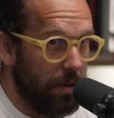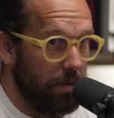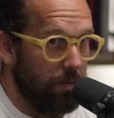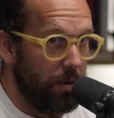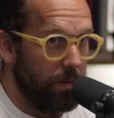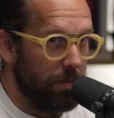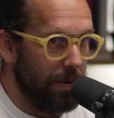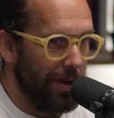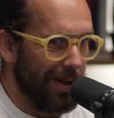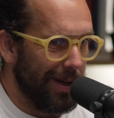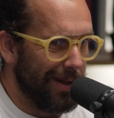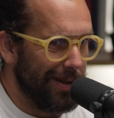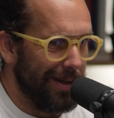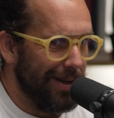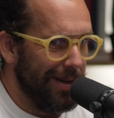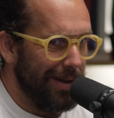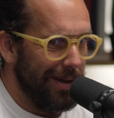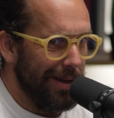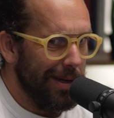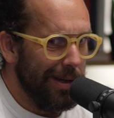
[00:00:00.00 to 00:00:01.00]
would be like
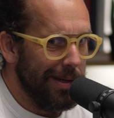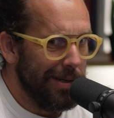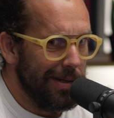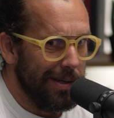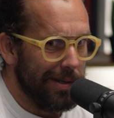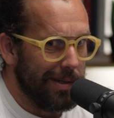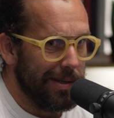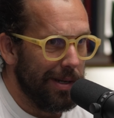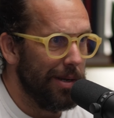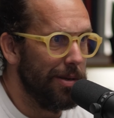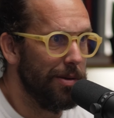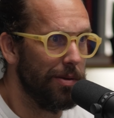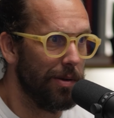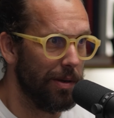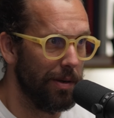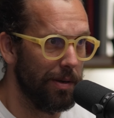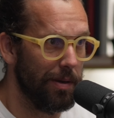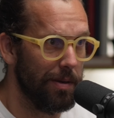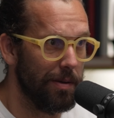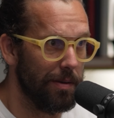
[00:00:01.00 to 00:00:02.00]
the easiest thing you
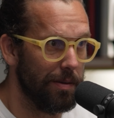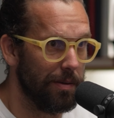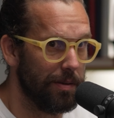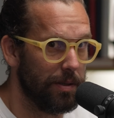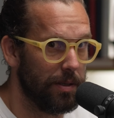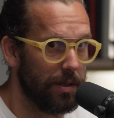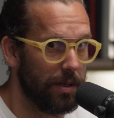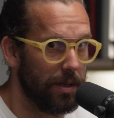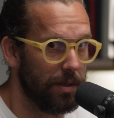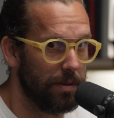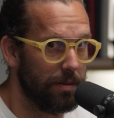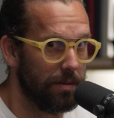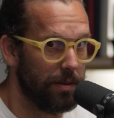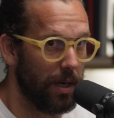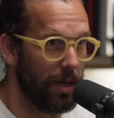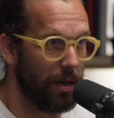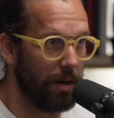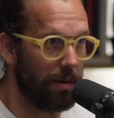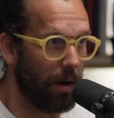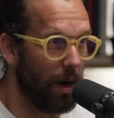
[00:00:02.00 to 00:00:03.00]
can do to
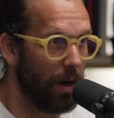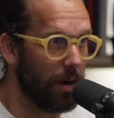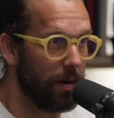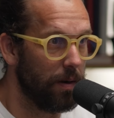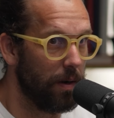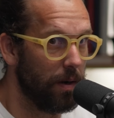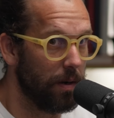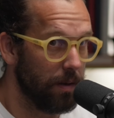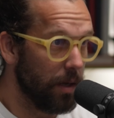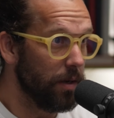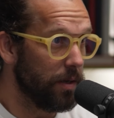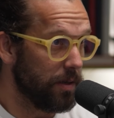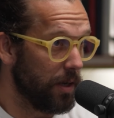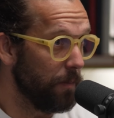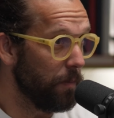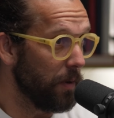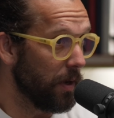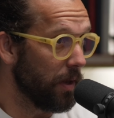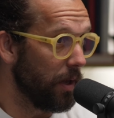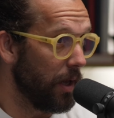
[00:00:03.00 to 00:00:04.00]
take ground here? They
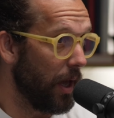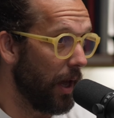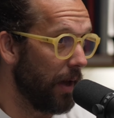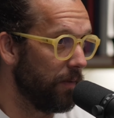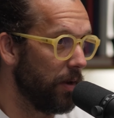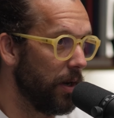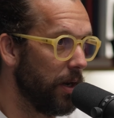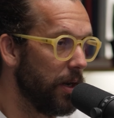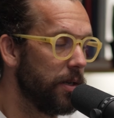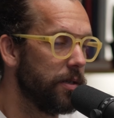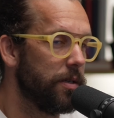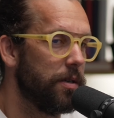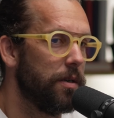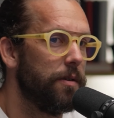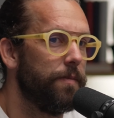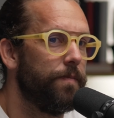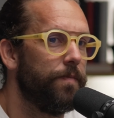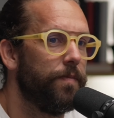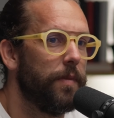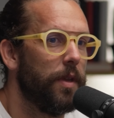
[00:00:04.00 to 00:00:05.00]
typically have an
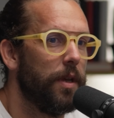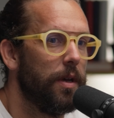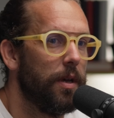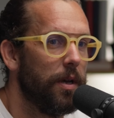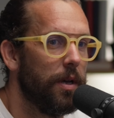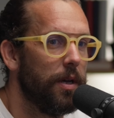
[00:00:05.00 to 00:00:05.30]
answer. Yeah.